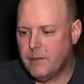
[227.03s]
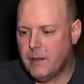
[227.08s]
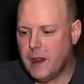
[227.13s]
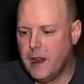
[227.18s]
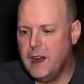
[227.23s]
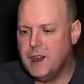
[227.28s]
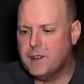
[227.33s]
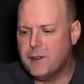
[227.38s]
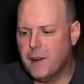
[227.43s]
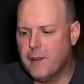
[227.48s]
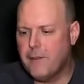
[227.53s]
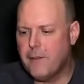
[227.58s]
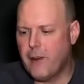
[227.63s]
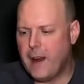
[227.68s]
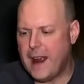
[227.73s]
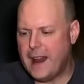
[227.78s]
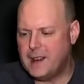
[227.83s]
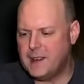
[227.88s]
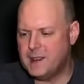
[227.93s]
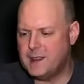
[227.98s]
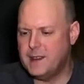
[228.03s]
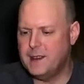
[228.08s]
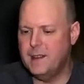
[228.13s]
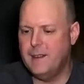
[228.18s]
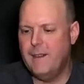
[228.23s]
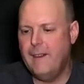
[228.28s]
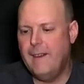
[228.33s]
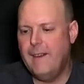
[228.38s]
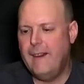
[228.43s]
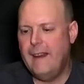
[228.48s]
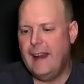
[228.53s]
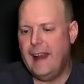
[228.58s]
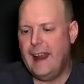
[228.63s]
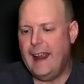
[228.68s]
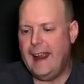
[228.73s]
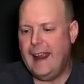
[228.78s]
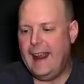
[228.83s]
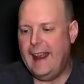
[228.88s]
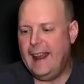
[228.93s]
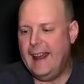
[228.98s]
he's from France,
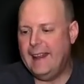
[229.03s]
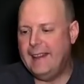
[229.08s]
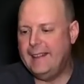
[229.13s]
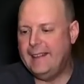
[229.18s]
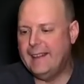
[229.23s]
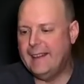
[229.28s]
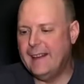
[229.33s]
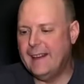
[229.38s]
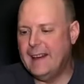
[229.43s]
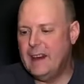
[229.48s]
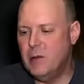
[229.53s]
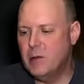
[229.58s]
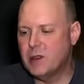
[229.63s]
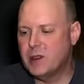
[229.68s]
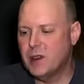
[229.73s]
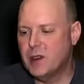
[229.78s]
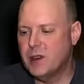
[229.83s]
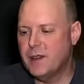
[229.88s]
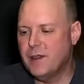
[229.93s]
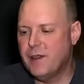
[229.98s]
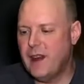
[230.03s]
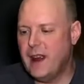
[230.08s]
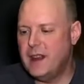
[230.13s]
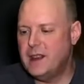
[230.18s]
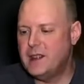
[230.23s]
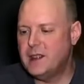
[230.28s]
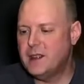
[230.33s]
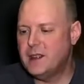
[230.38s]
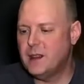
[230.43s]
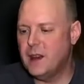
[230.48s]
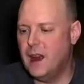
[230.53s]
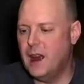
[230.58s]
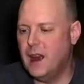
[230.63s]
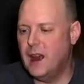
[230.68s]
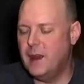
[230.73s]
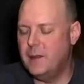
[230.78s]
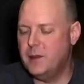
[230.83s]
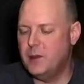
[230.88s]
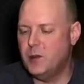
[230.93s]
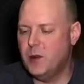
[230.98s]
and uh, he returned to France
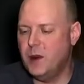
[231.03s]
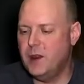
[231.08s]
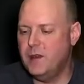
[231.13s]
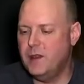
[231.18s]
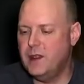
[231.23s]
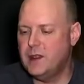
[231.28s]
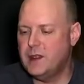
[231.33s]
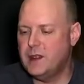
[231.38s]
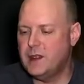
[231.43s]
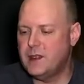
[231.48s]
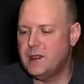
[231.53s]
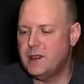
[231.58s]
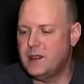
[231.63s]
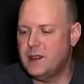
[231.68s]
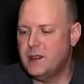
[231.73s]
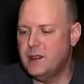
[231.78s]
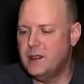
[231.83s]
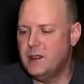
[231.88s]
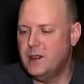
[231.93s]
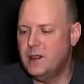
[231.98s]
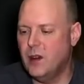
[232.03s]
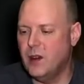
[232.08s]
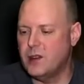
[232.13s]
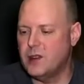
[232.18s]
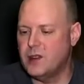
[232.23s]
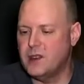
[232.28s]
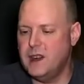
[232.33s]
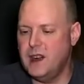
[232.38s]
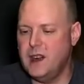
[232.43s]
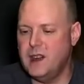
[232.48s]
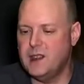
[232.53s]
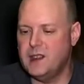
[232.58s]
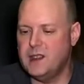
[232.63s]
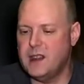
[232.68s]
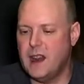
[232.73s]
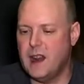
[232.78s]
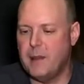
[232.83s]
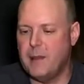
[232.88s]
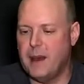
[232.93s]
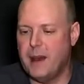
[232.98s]
uh, in between visits to Argentina,
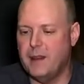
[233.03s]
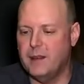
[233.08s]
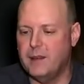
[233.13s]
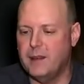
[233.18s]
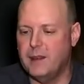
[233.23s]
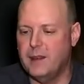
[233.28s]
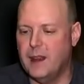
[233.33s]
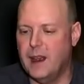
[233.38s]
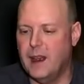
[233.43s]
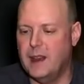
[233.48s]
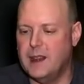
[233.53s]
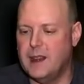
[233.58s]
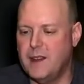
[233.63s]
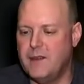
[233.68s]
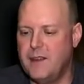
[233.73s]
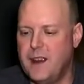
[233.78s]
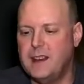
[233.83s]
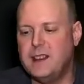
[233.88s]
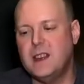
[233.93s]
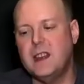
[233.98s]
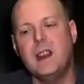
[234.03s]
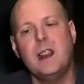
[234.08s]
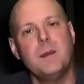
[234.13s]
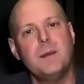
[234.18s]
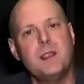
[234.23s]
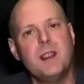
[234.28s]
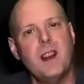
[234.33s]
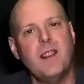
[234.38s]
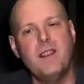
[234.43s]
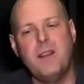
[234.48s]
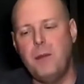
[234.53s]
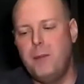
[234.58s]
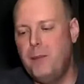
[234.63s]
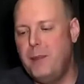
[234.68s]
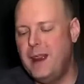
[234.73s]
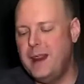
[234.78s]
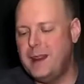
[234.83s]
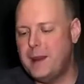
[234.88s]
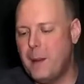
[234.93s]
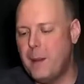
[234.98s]
set about uh, divesting himself
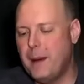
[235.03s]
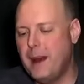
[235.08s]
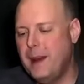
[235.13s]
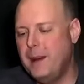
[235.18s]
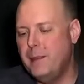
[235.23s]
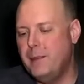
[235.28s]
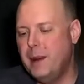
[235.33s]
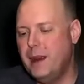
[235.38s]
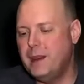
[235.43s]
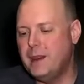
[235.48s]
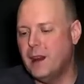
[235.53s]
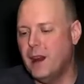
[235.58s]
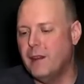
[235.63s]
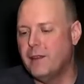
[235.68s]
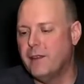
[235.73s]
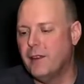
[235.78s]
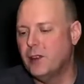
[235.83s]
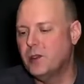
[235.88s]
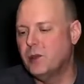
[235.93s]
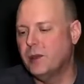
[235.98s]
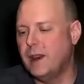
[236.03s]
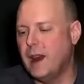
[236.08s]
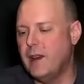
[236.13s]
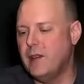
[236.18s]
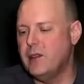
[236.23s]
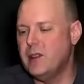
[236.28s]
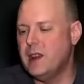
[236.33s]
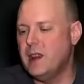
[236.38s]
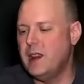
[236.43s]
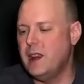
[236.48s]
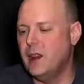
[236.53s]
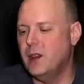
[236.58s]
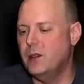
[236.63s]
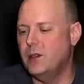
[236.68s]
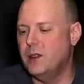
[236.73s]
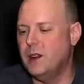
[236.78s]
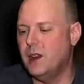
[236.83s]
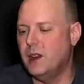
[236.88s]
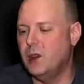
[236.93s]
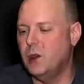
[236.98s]
bit by bit of virtually everything he
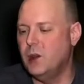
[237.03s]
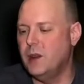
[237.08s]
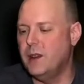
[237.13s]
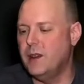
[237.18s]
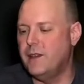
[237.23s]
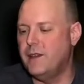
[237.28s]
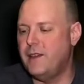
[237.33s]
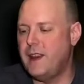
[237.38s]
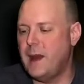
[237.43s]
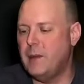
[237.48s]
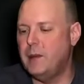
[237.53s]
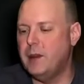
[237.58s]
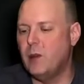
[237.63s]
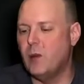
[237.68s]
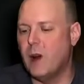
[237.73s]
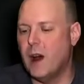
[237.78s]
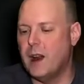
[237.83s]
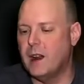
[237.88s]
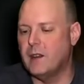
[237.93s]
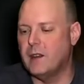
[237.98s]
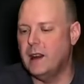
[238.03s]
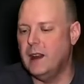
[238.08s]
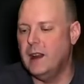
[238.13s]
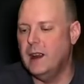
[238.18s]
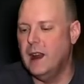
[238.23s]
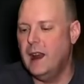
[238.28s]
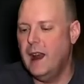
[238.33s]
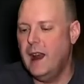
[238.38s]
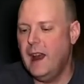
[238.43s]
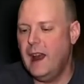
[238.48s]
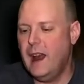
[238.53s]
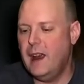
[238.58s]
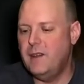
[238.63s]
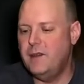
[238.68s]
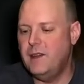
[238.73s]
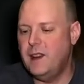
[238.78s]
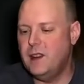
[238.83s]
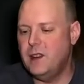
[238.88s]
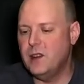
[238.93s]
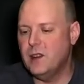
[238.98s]
owned, including the family winery
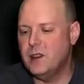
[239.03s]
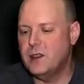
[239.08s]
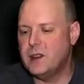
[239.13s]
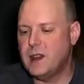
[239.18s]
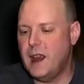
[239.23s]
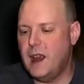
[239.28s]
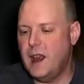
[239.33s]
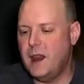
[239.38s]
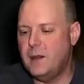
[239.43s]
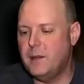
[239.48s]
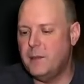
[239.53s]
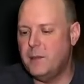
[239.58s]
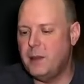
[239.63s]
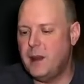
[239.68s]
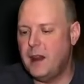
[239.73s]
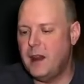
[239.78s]
and vineyards in